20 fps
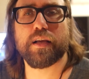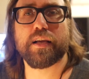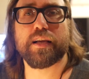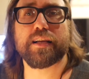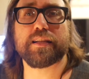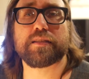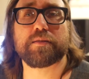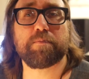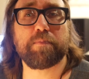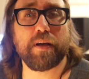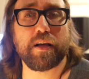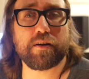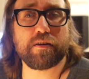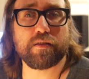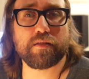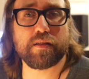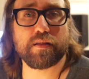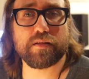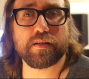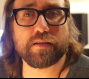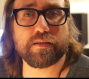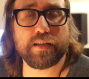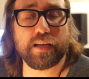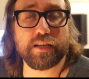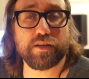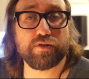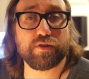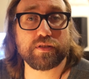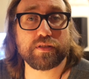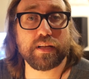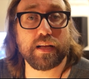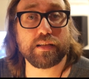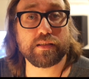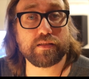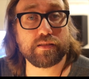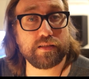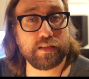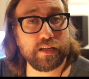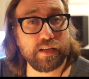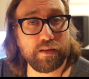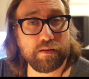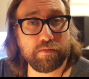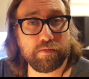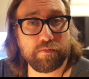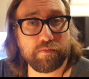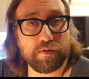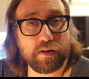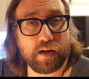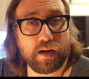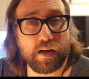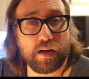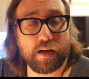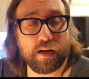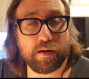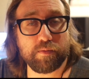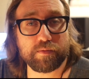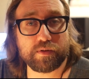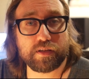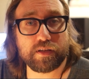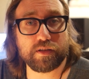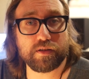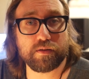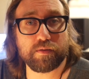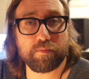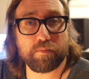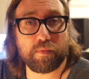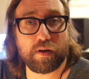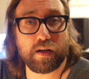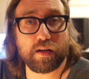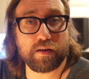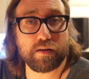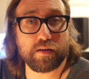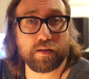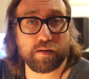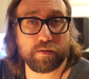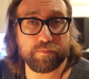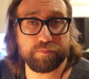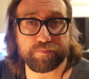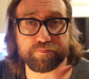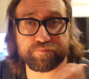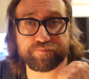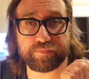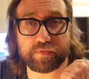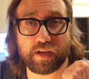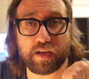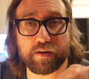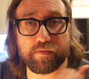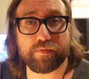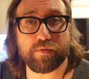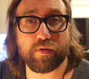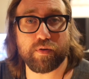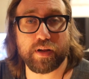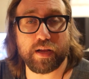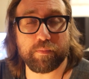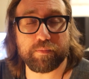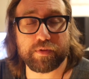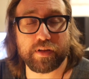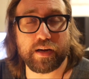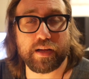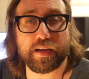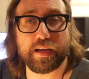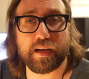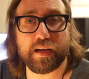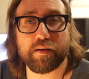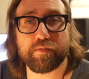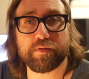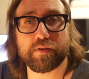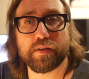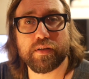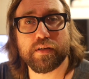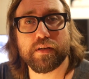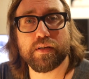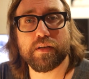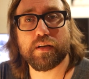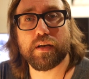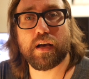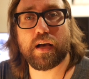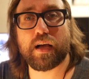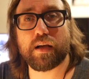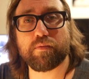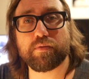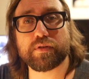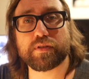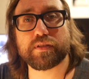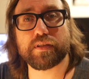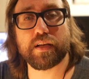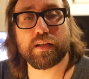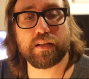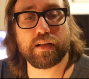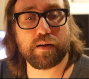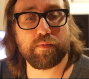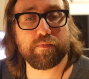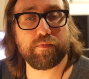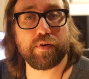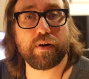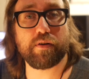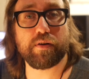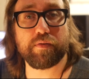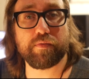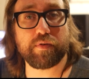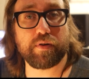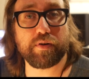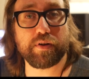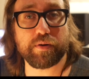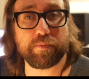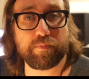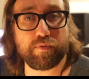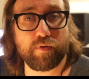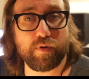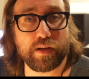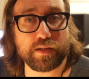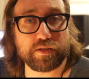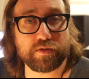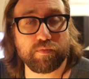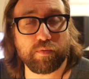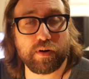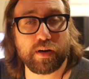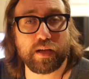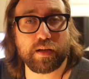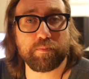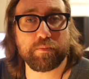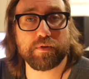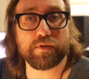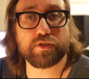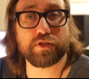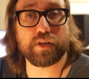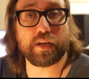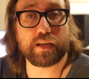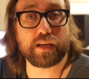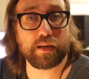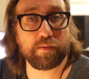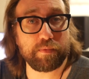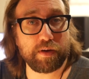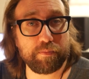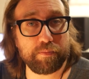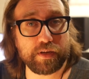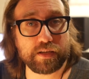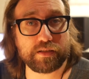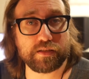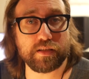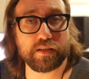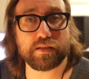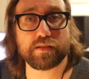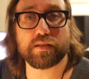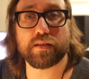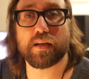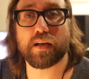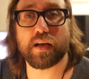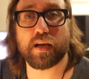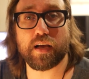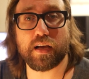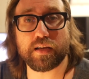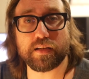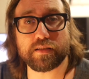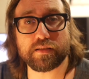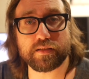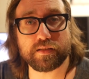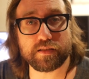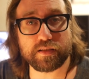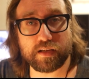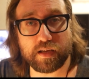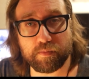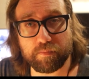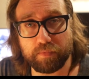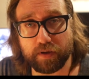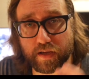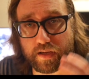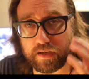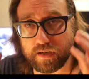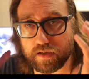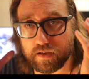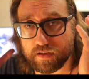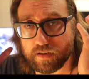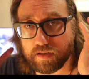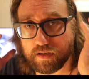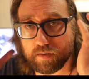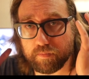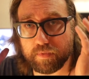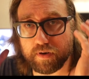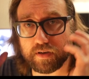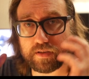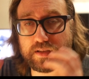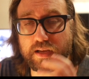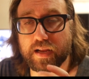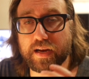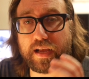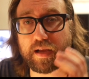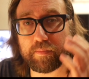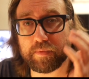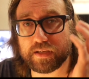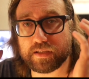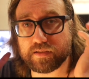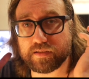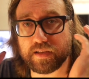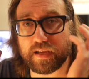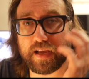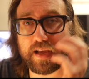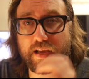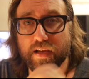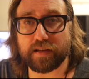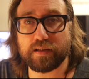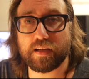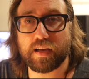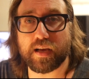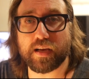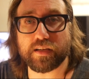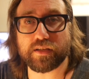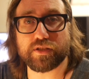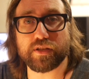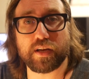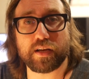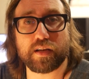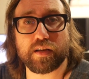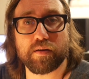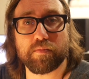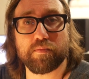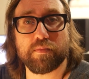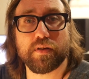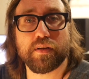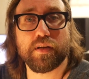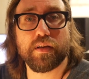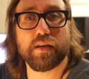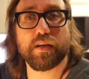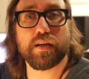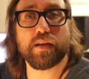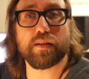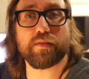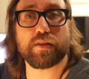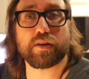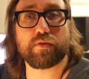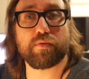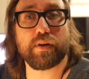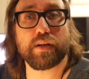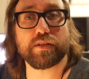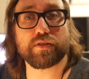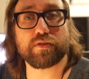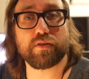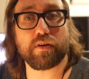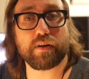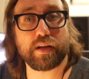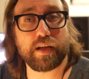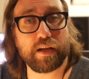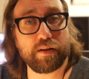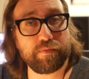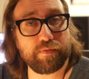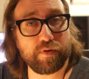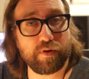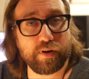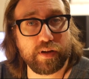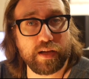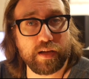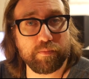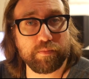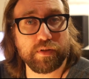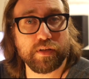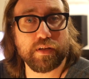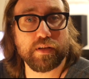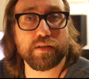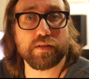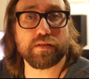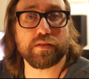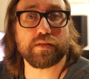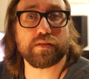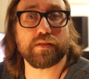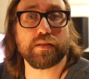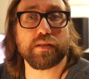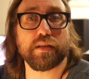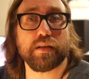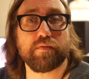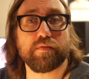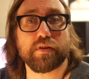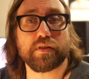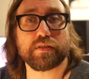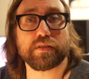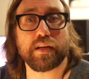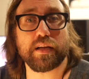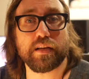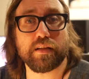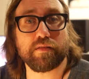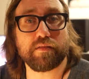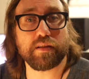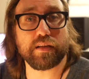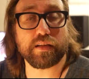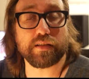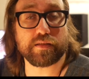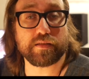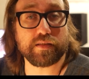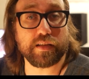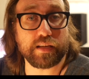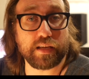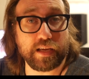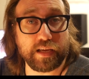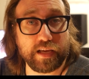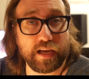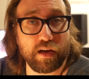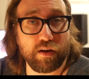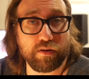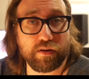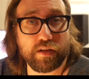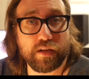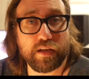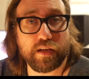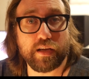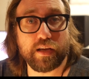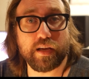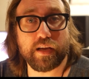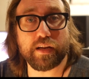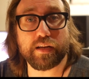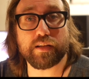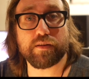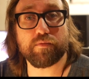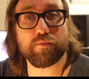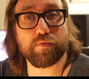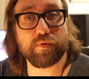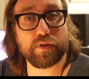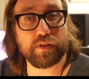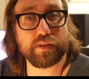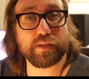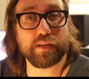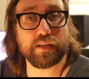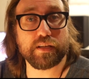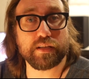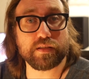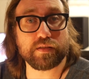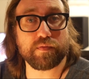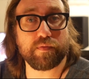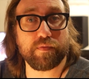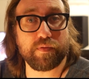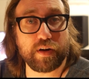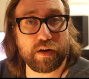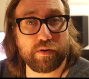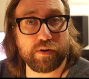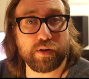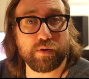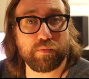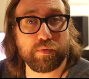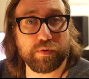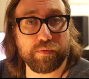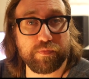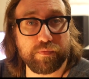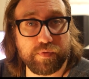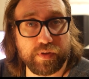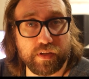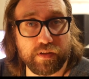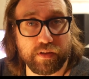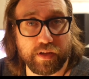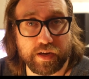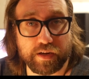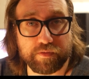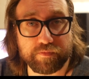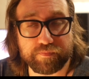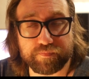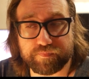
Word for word: It's better than the dangerous ST um, con- mon- um, headphone amp that I have. I will say that I'm very, very impressed. When I'm checking my mixes, I get my uh, Beyerdynamics and I check them in the Crane Song headphone amp to see if there's anything sticking out. And it really is very revealing.